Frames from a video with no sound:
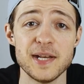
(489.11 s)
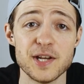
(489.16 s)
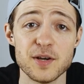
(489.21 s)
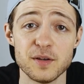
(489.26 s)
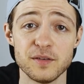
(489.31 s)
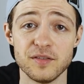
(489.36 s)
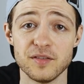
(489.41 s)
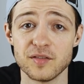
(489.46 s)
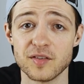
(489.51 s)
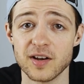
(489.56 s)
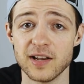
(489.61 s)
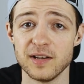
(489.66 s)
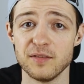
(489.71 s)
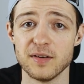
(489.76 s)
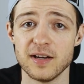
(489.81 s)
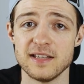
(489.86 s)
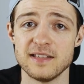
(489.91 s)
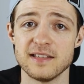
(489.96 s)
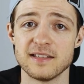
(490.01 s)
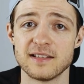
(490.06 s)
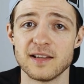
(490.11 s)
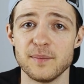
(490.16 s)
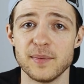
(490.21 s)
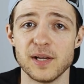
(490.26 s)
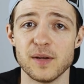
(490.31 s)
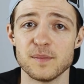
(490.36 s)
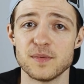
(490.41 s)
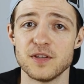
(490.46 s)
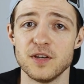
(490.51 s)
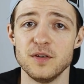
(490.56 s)
know if you've got any races coming
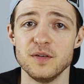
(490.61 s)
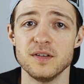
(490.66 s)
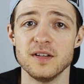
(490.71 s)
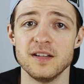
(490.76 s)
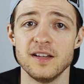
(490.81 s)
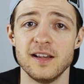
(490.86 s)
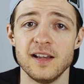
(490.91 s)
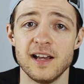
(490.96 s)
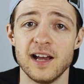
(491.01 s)
up soon.